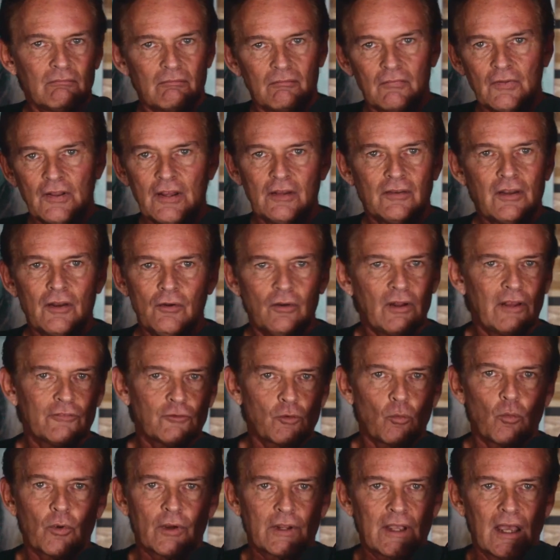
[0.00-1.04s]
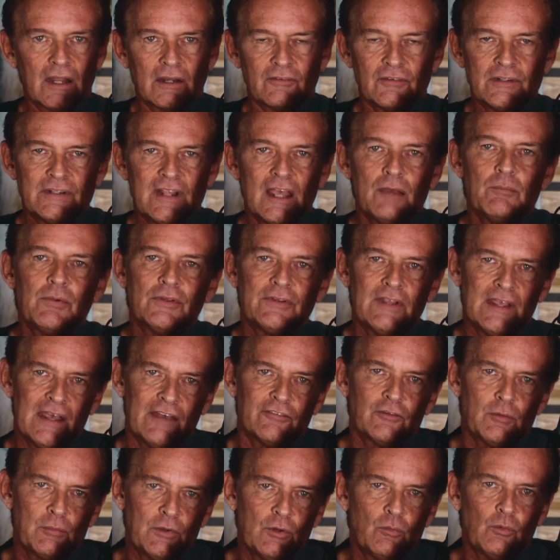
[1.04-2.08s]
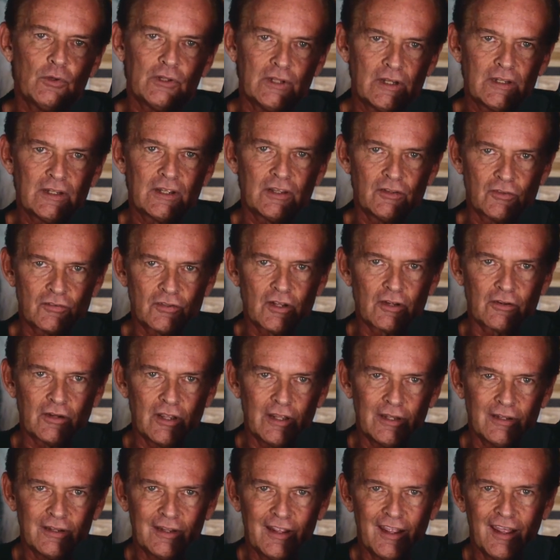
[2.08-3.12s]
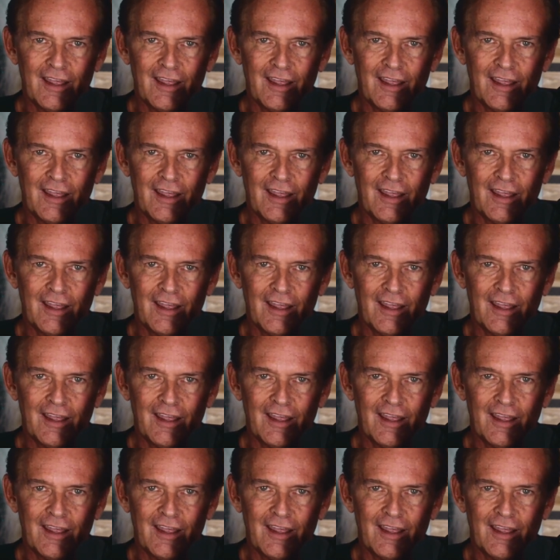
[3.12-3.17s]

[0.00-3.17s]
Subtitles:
They don't have to work out every day, but they have to be willing to consider it.